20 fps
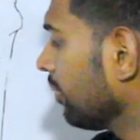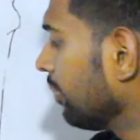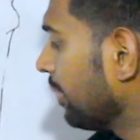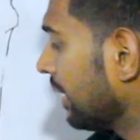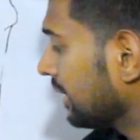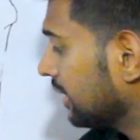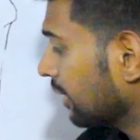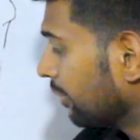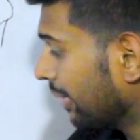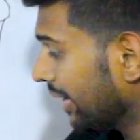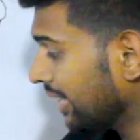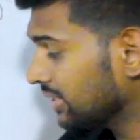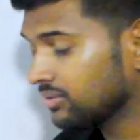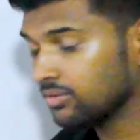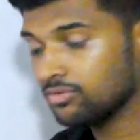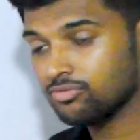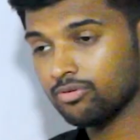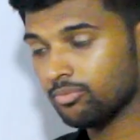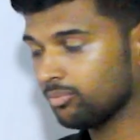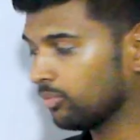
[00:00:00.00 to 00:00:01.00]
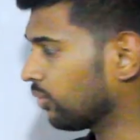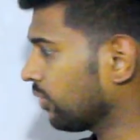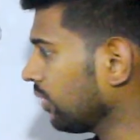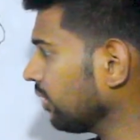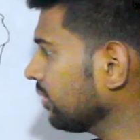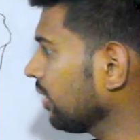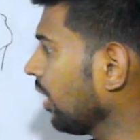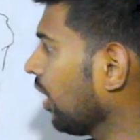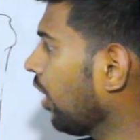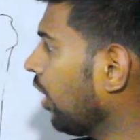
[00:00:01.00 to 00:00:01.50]
But the biceps
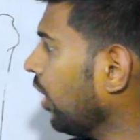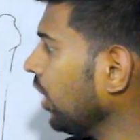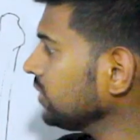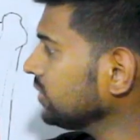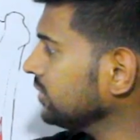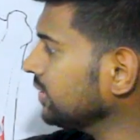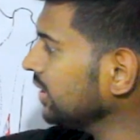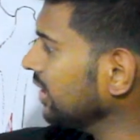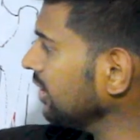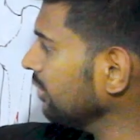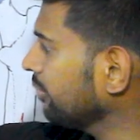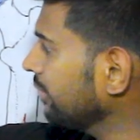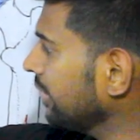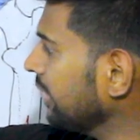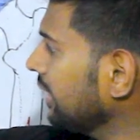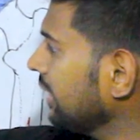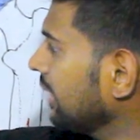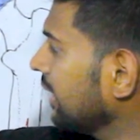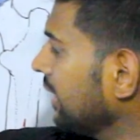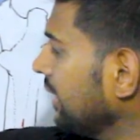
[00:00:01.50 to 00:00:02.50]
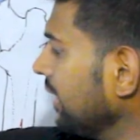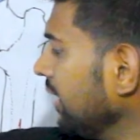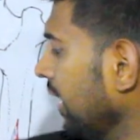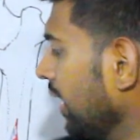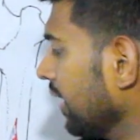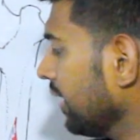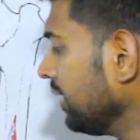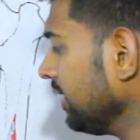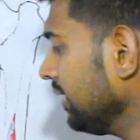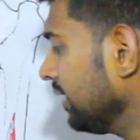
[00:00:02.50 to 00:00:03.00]
femoris originating medially
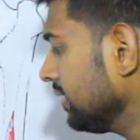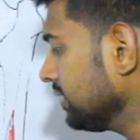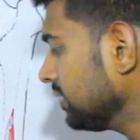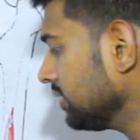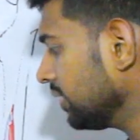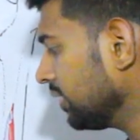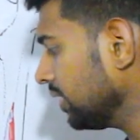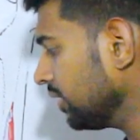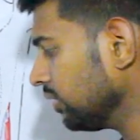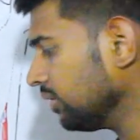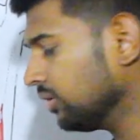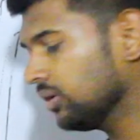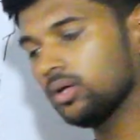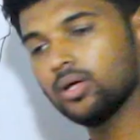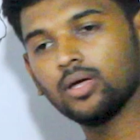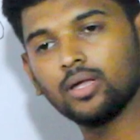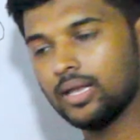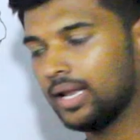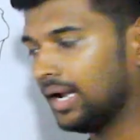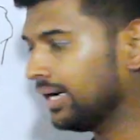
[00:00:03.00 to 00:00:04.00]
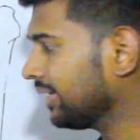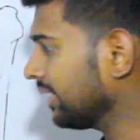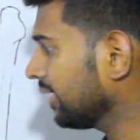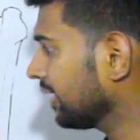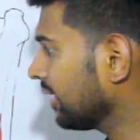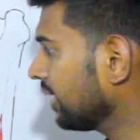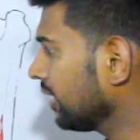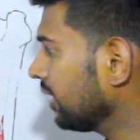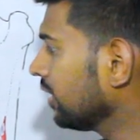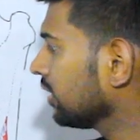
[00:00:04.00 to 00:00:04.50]
and inserting
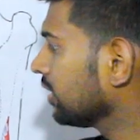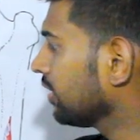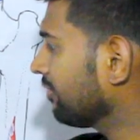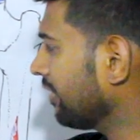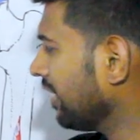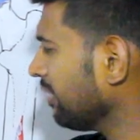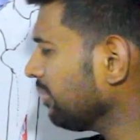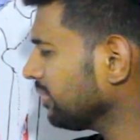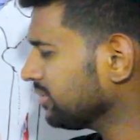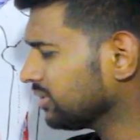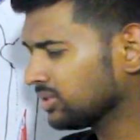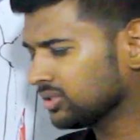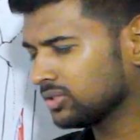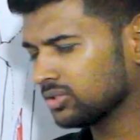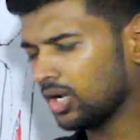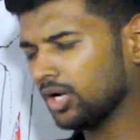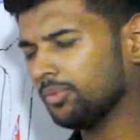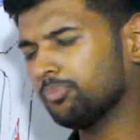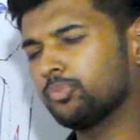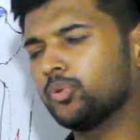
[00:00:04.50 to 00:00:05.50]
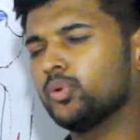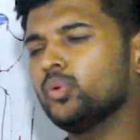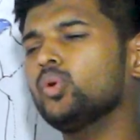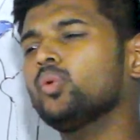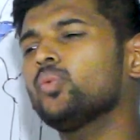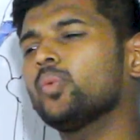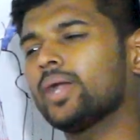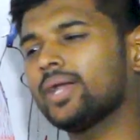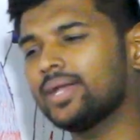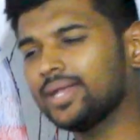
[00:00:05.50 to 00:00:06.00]
laterally, the fibers is not
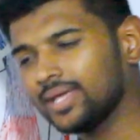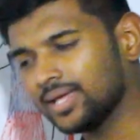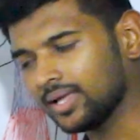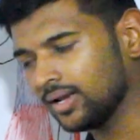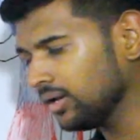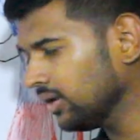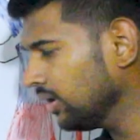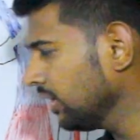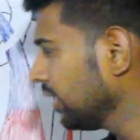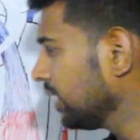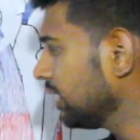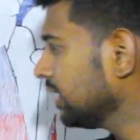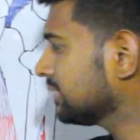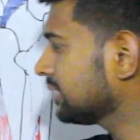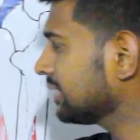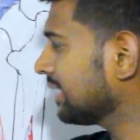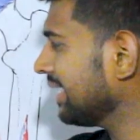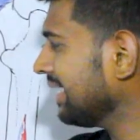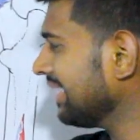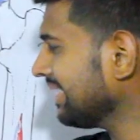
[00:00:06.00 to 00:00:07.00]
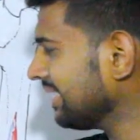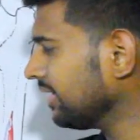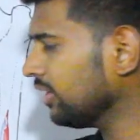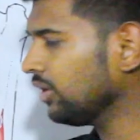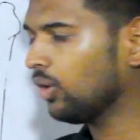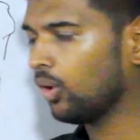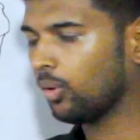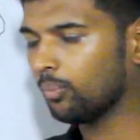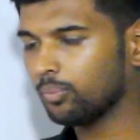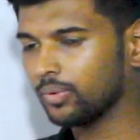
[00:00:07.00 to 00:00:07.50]
pure vertical, it's
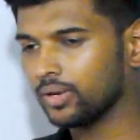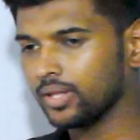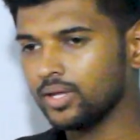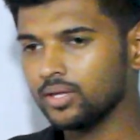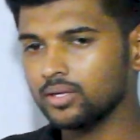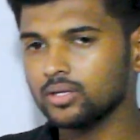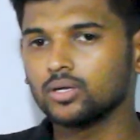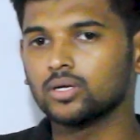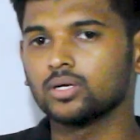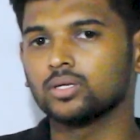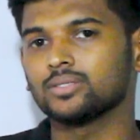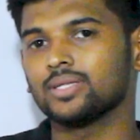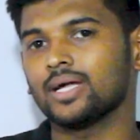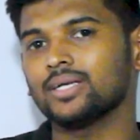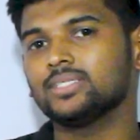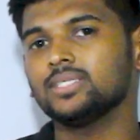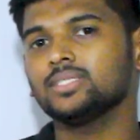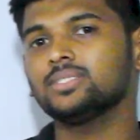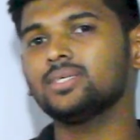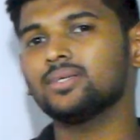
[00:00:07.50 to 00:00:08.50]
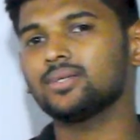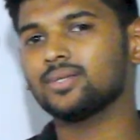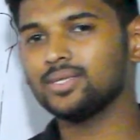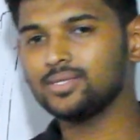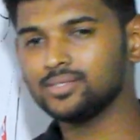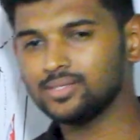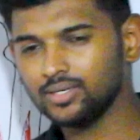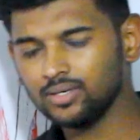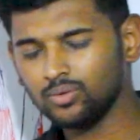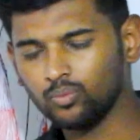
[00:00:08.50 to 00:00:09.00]
slightly oblique. That is the
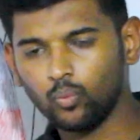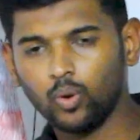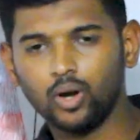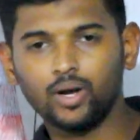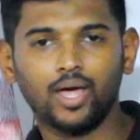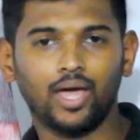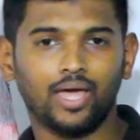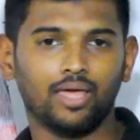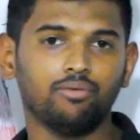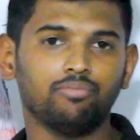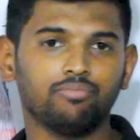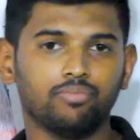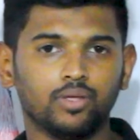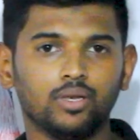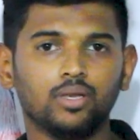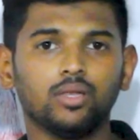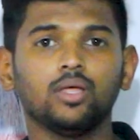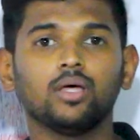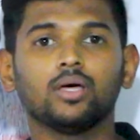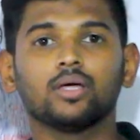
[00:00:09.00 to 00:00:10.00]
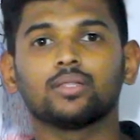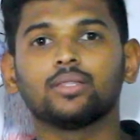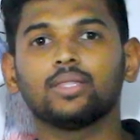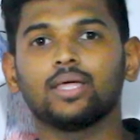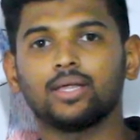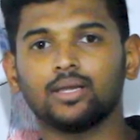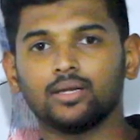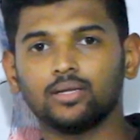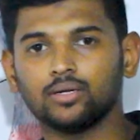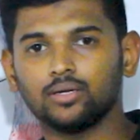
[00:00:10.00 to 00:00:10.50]
reason what I feel
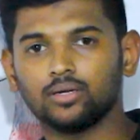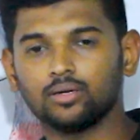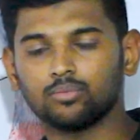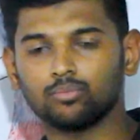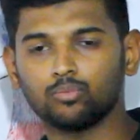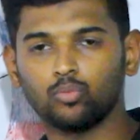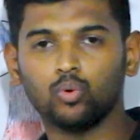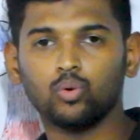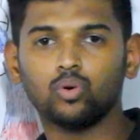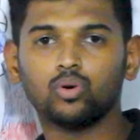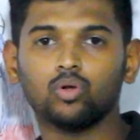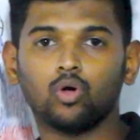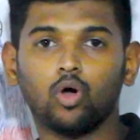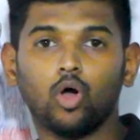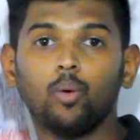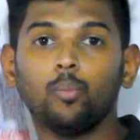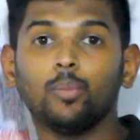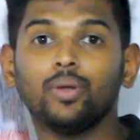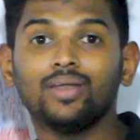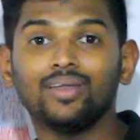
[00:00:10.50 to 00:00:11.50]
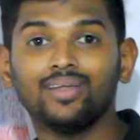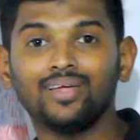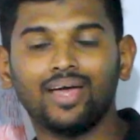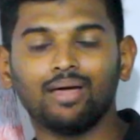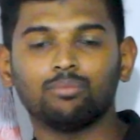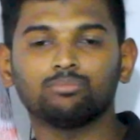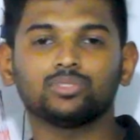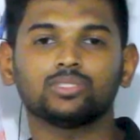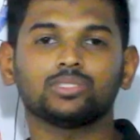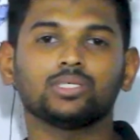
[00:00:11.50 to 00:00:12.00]
there are more common
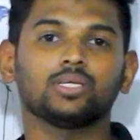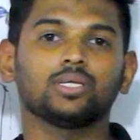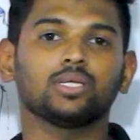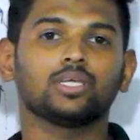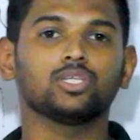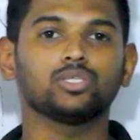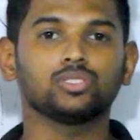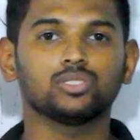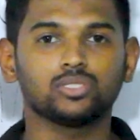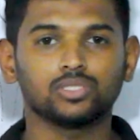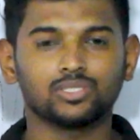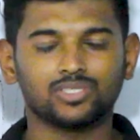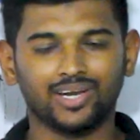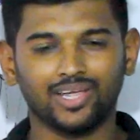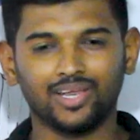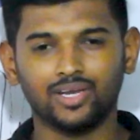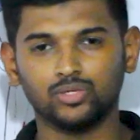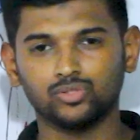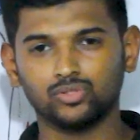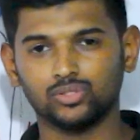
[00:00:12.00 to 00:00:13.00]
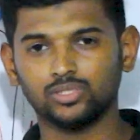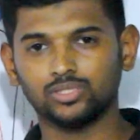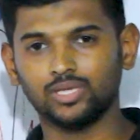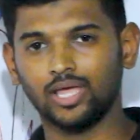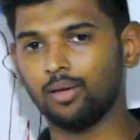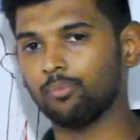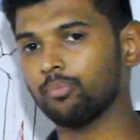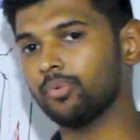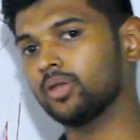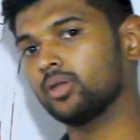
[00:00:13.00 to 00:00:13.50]
hamstring strain injuries
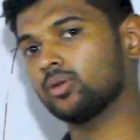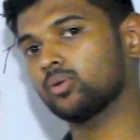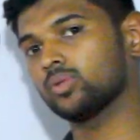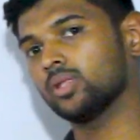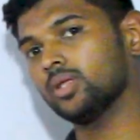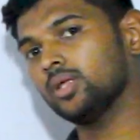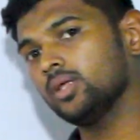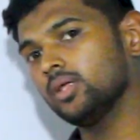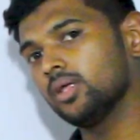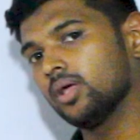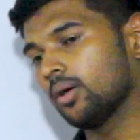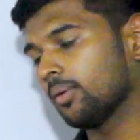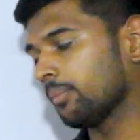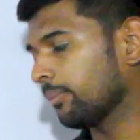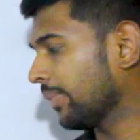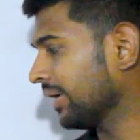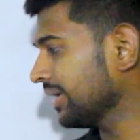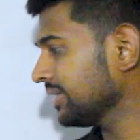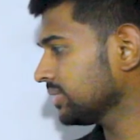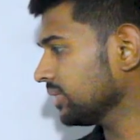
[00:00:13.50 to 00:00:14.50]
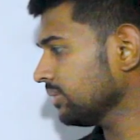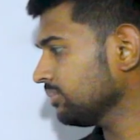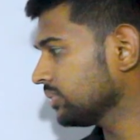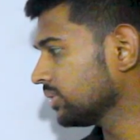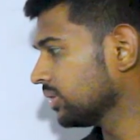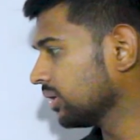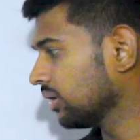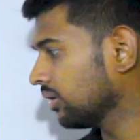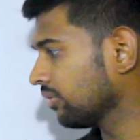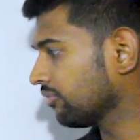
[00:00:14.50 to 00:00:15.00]
happening to the
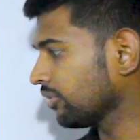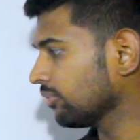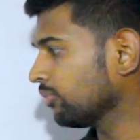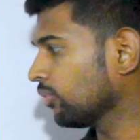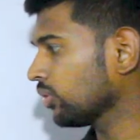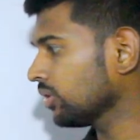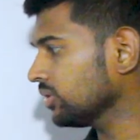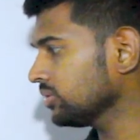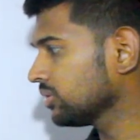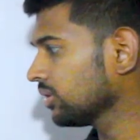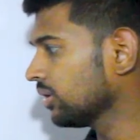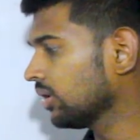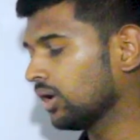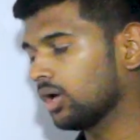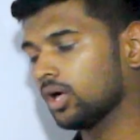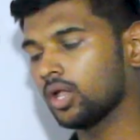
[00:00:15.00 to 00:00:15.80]
biceps femoris